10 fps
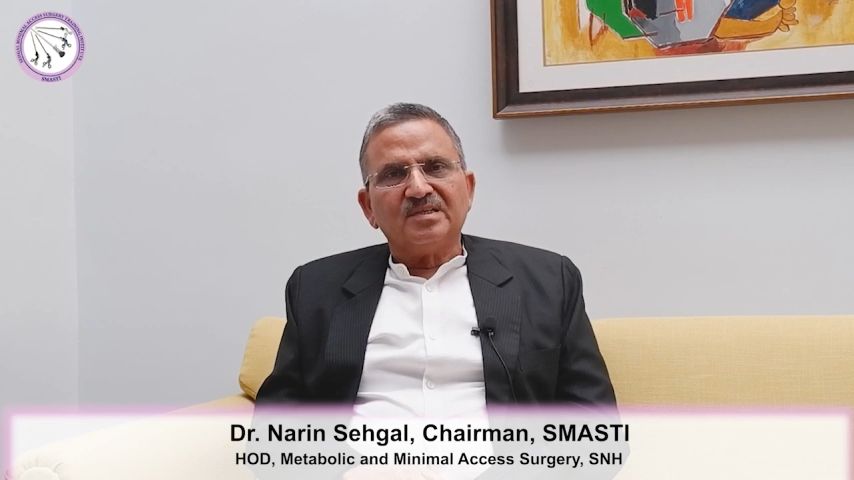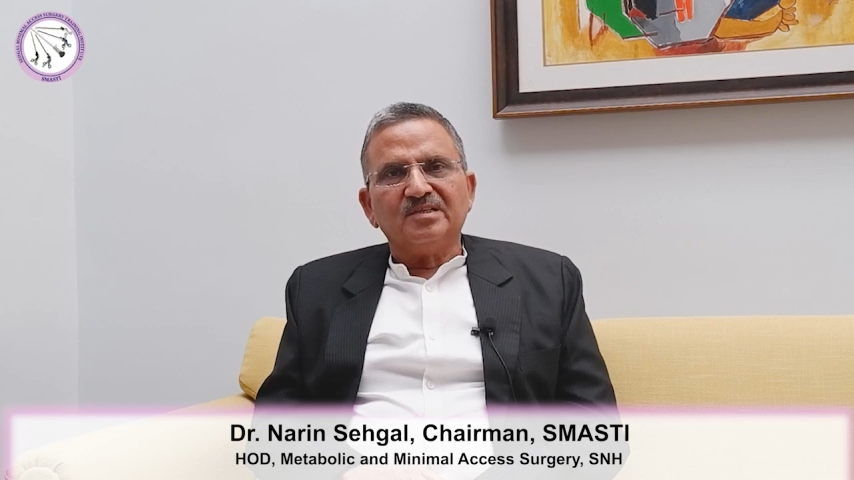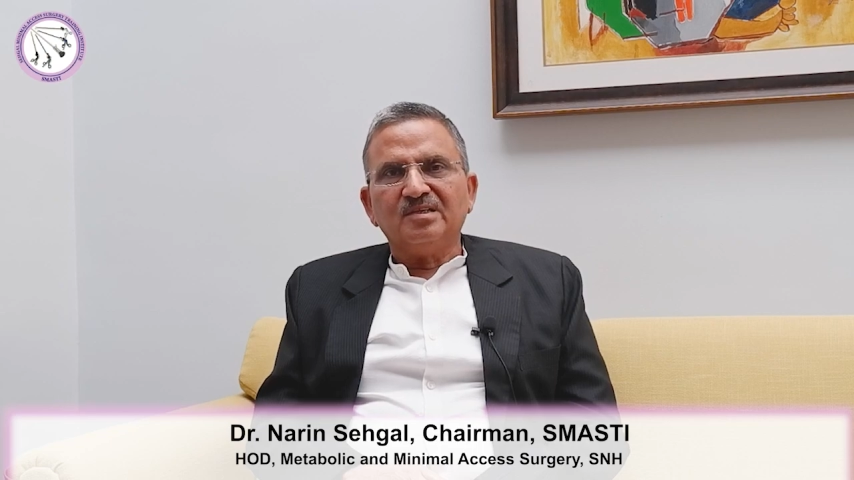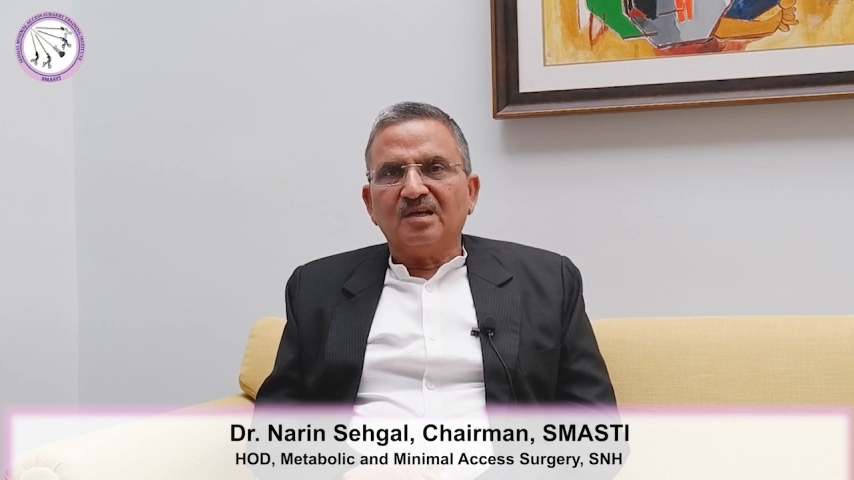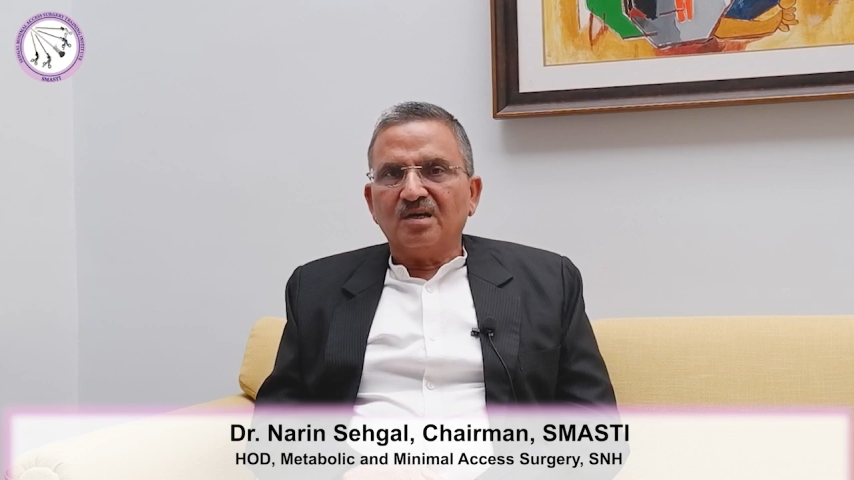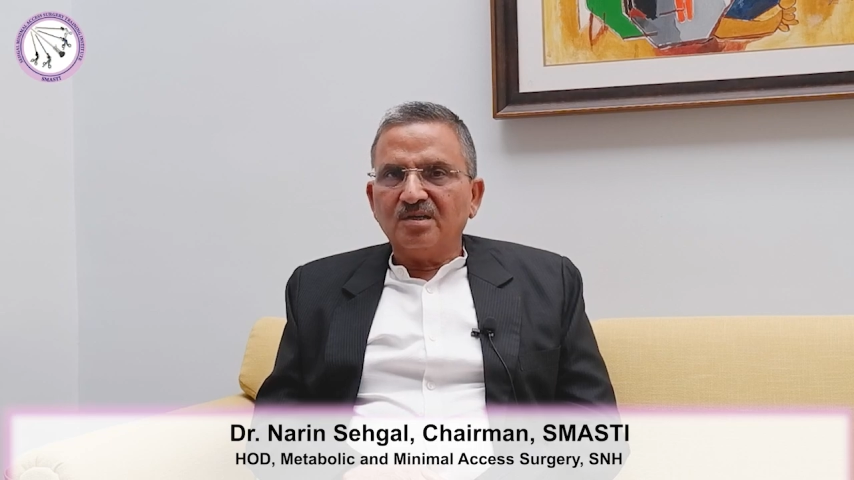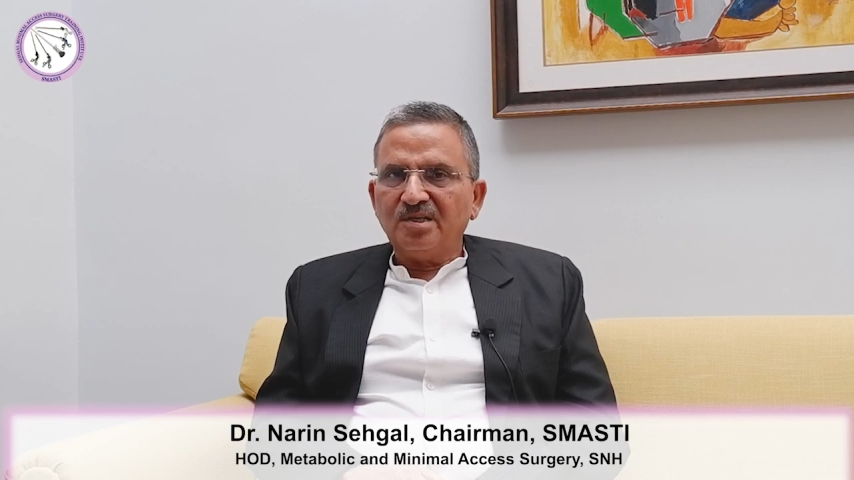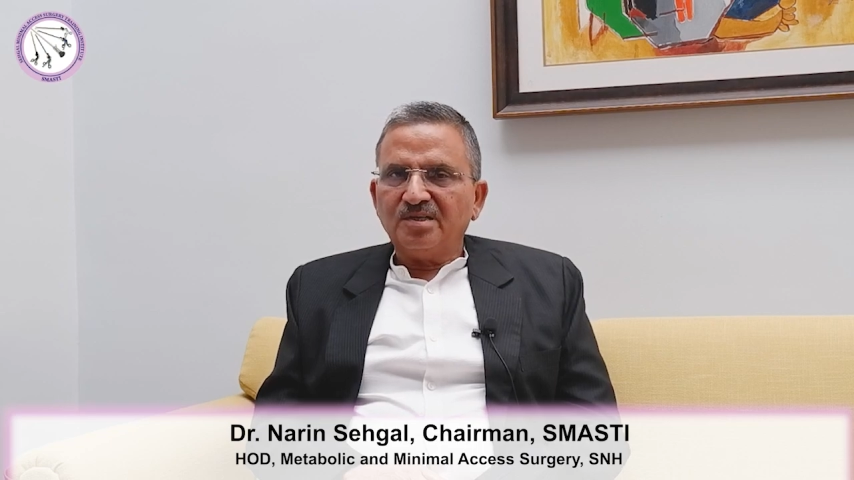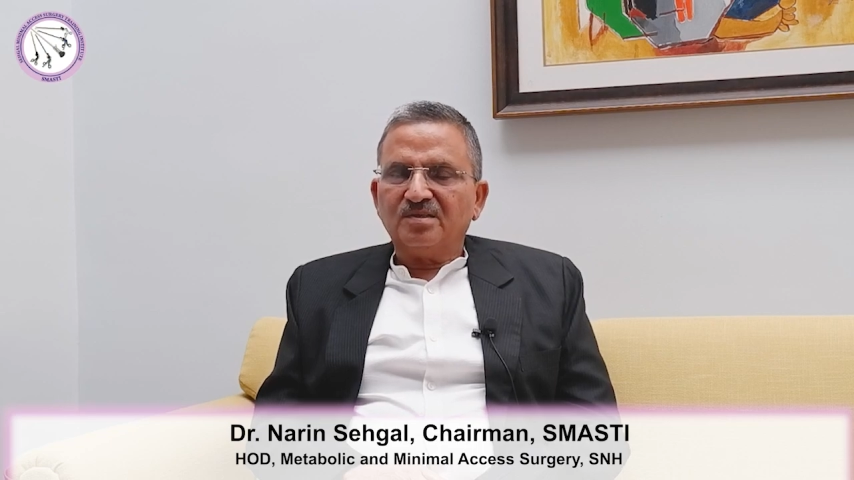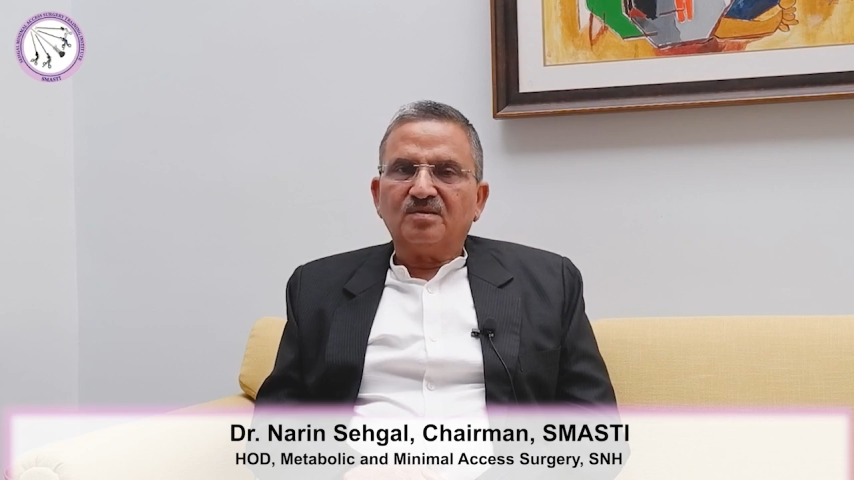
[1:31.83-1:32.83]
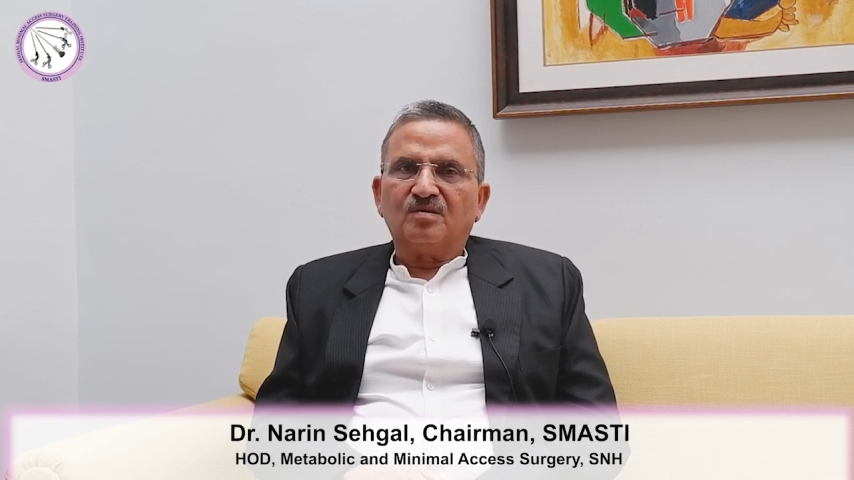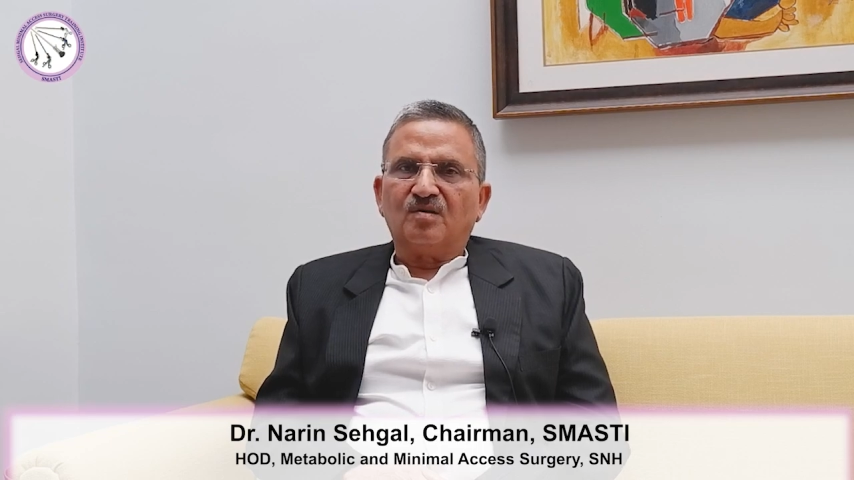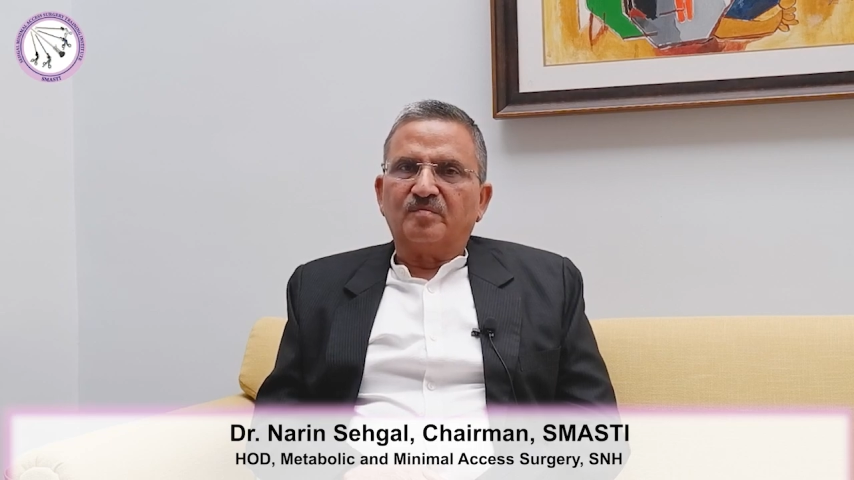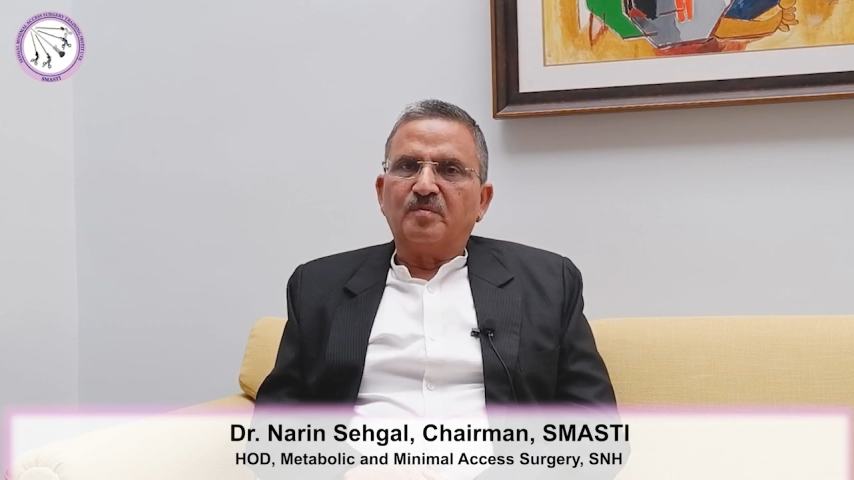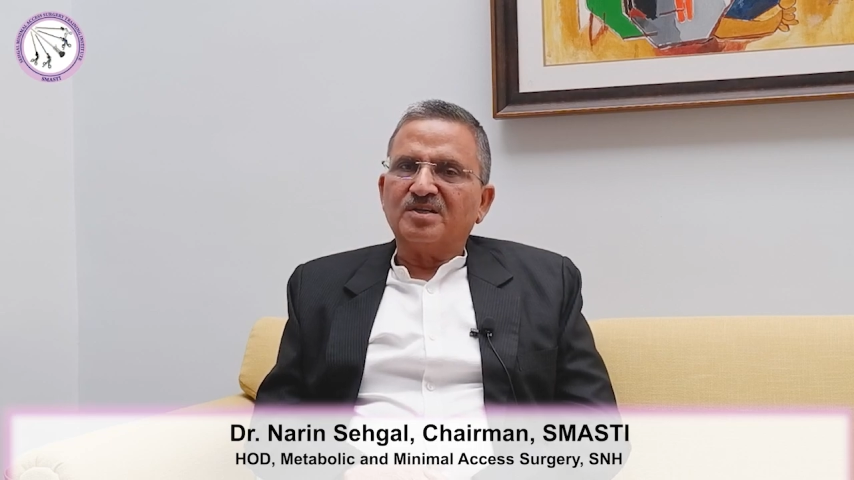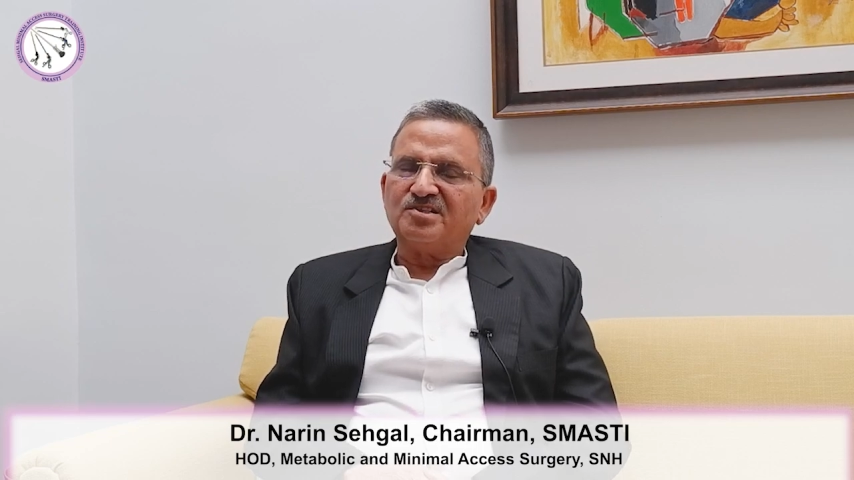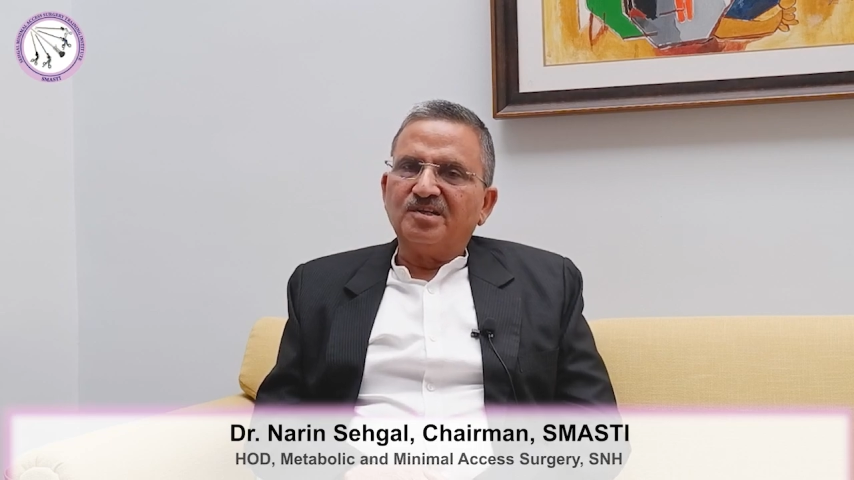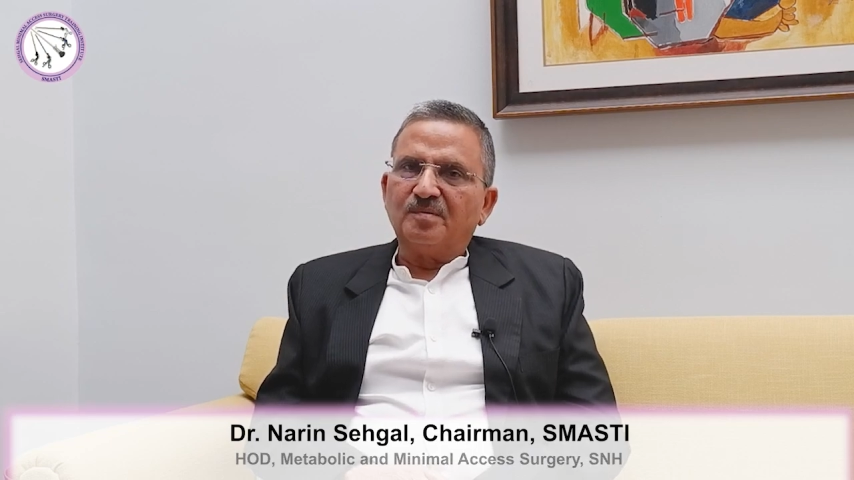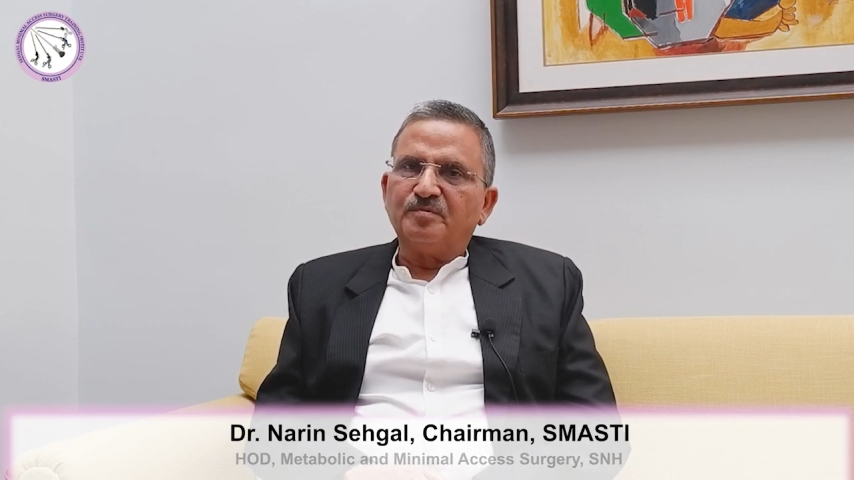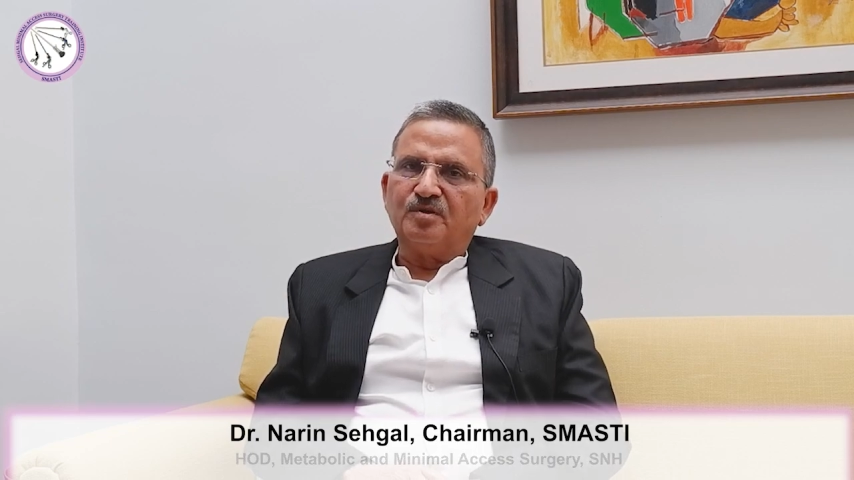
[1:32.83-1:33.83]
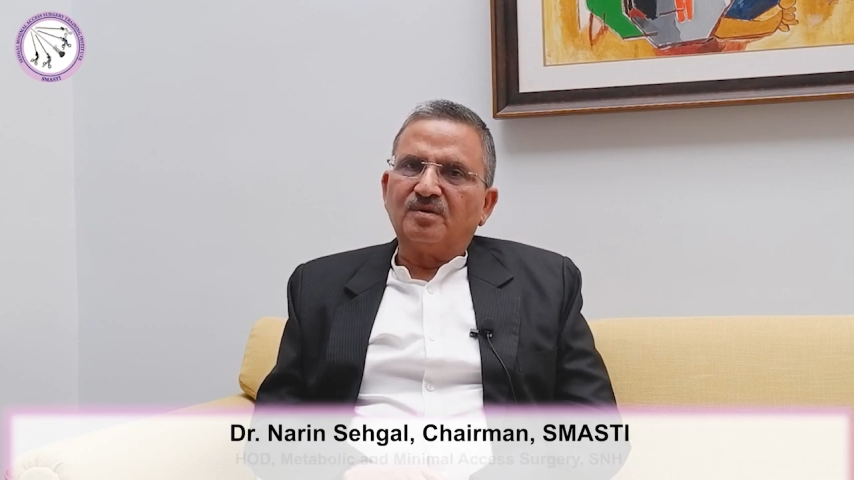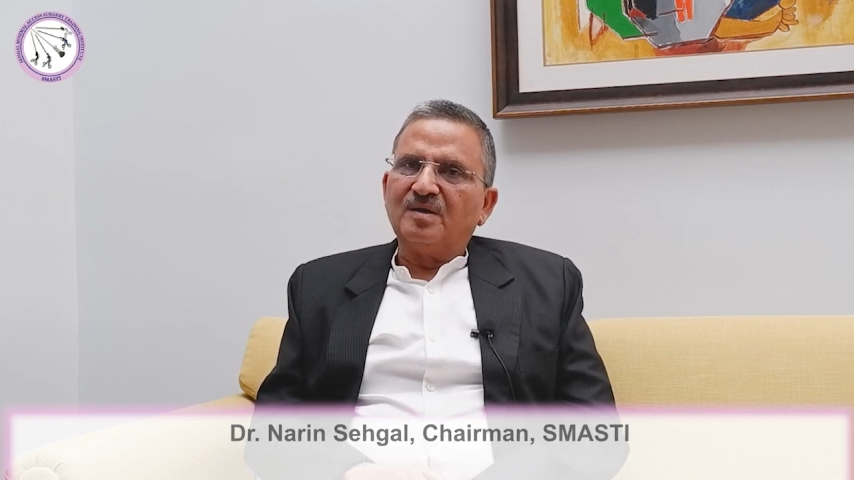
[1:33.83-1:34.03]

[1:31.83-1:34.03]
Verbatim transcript: in learning or brushing up your